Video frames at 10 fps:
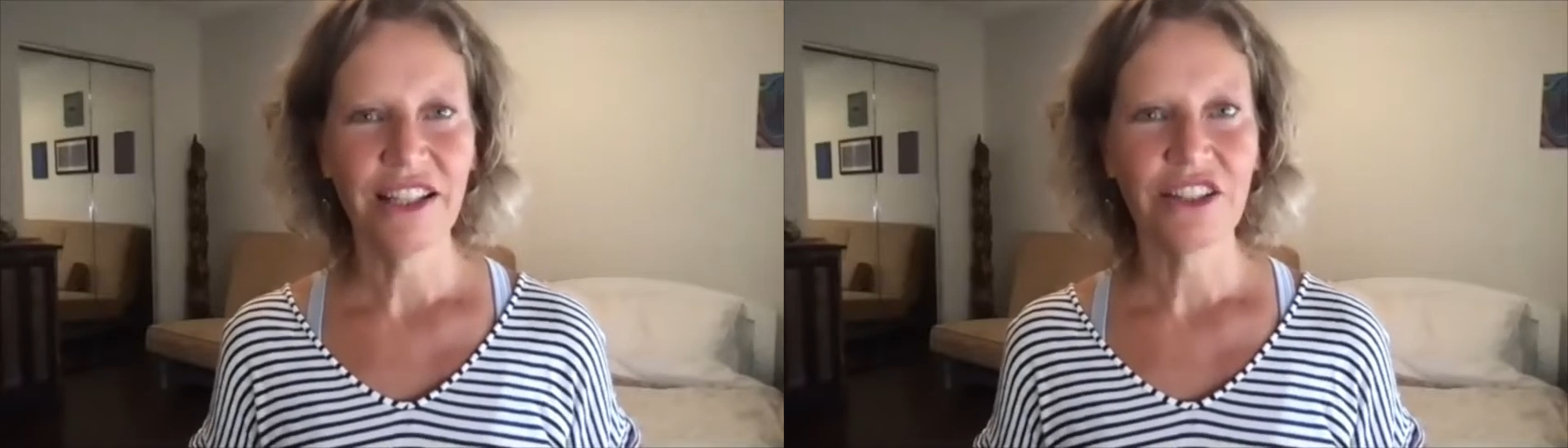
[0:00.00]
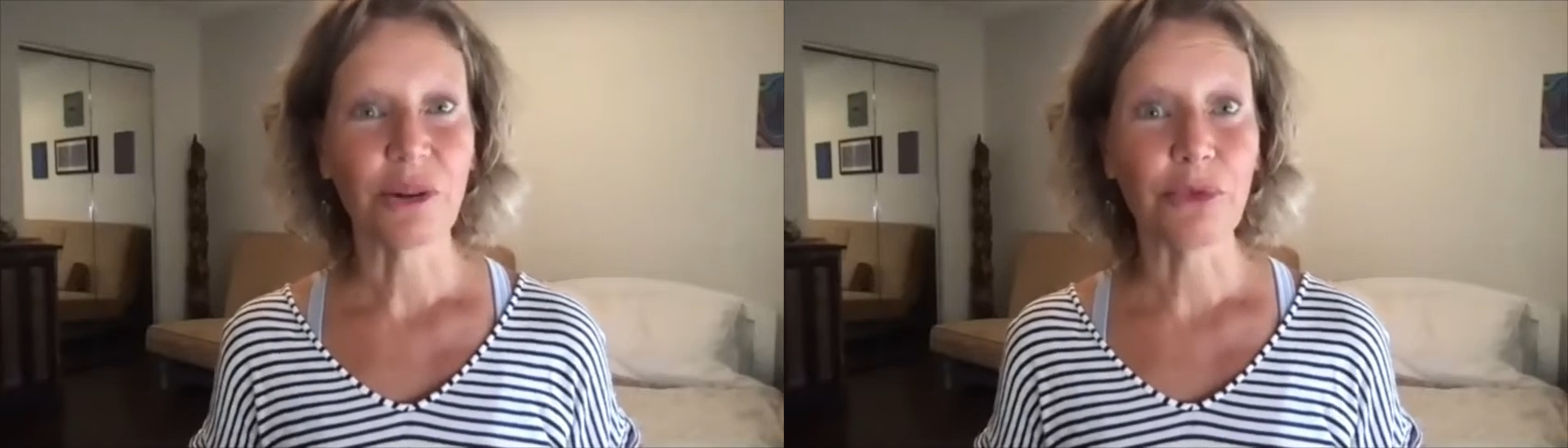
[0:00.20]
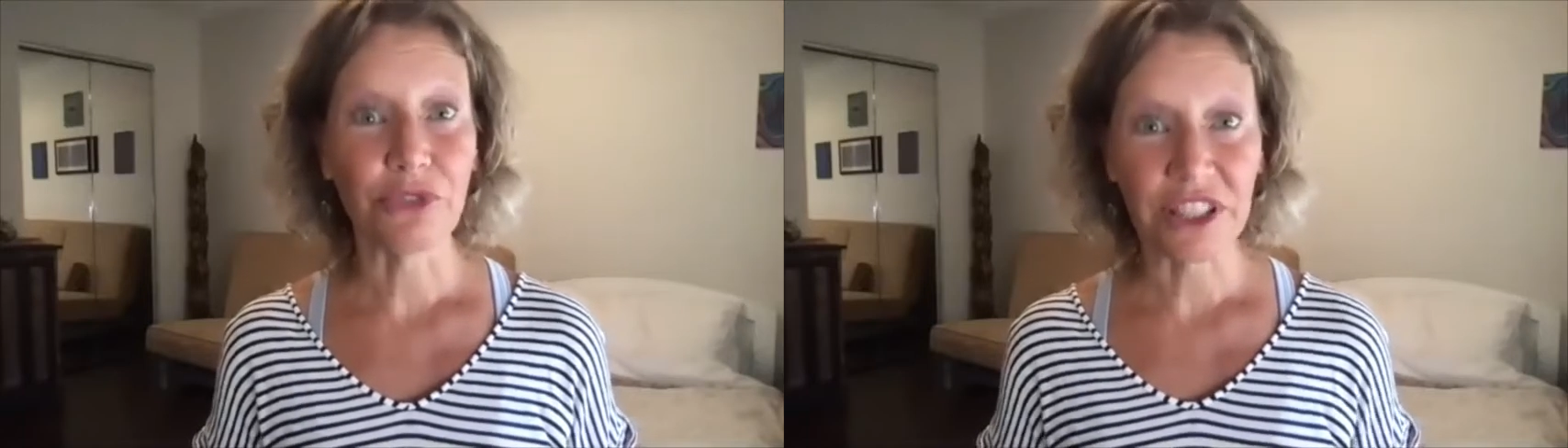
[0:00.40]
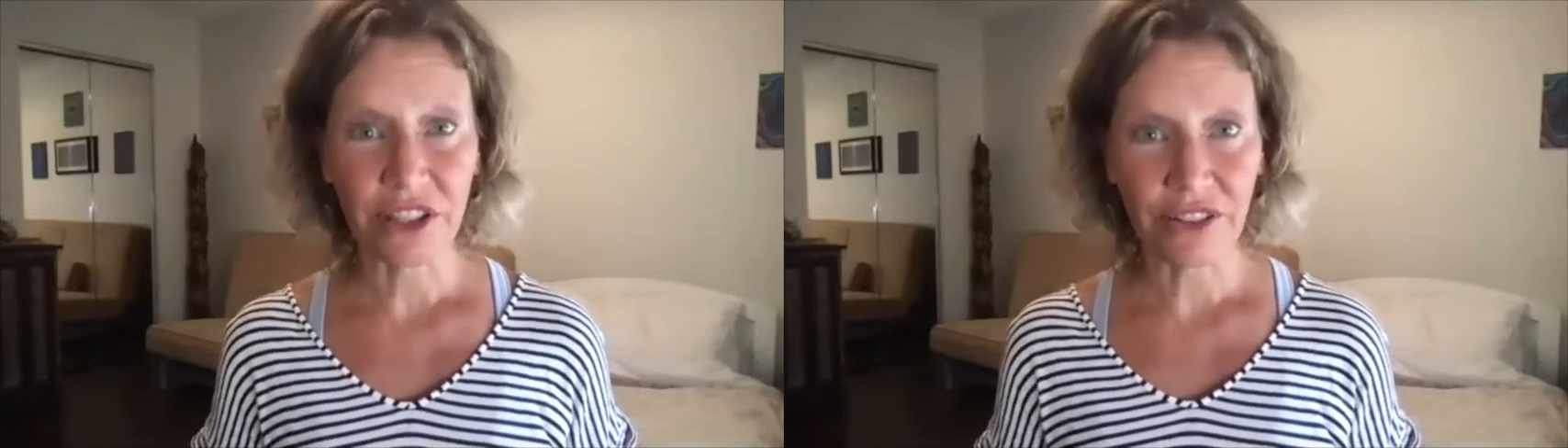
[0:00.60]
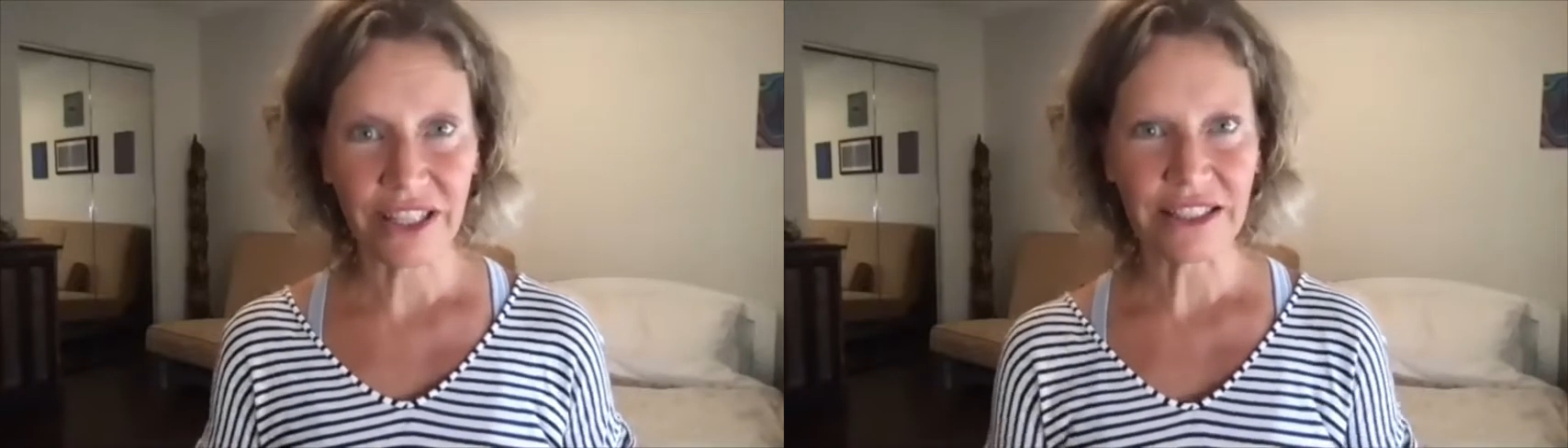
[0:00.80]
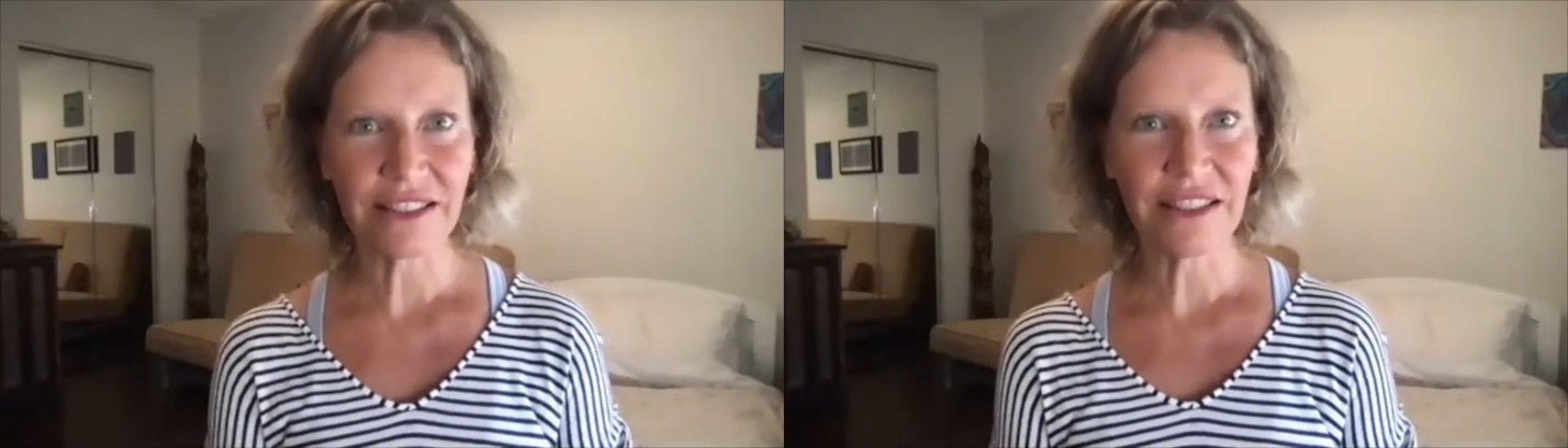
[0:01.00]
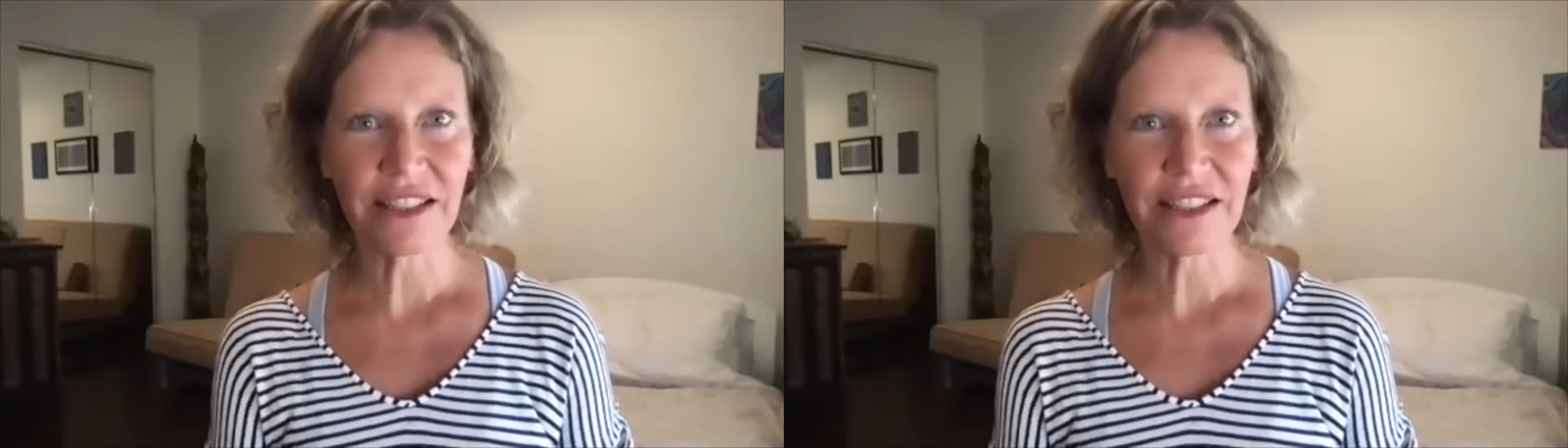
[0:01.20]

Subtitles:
Some video editing.